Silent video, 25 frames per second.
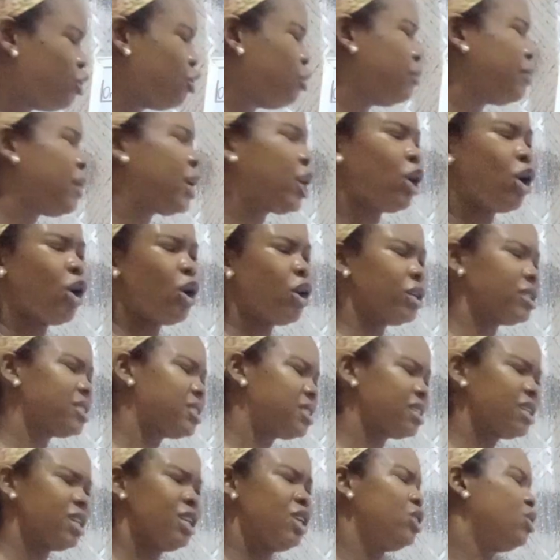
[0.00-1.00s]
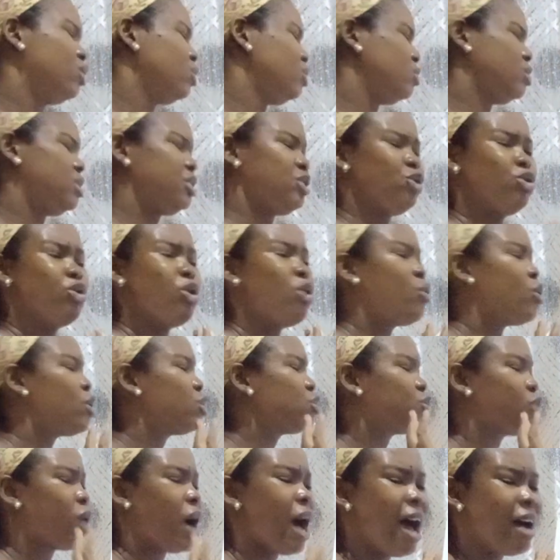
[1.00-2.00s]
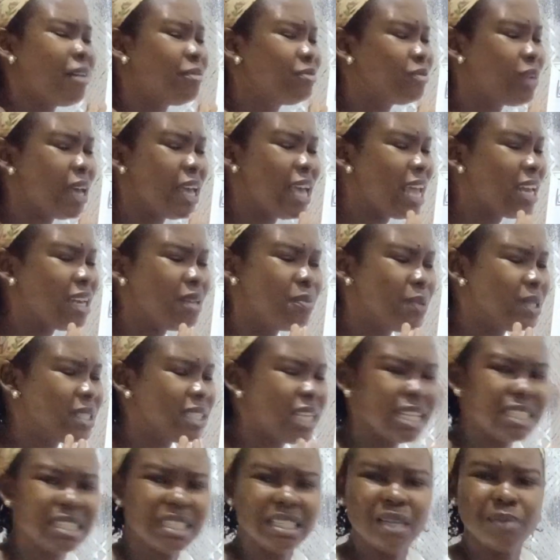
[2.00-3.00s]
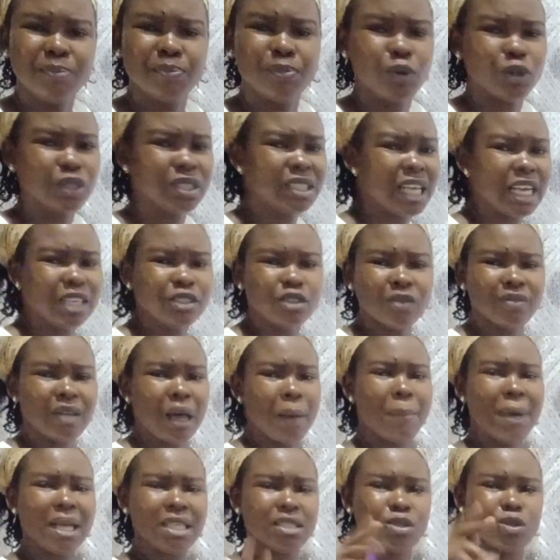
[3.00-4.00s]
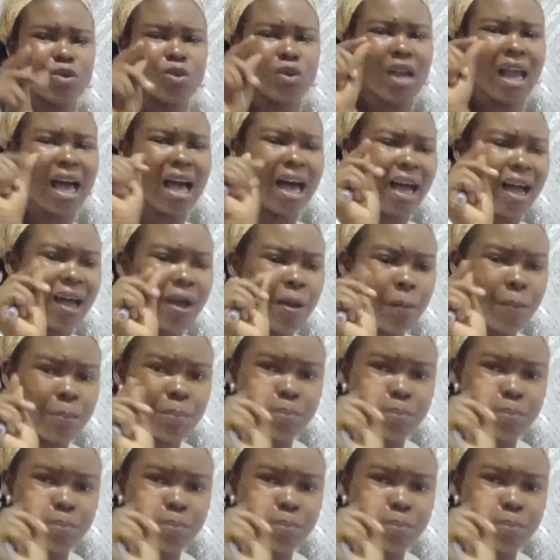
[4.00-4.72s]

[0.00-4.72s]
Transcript: you, because you don't want to have any business in the process of that particular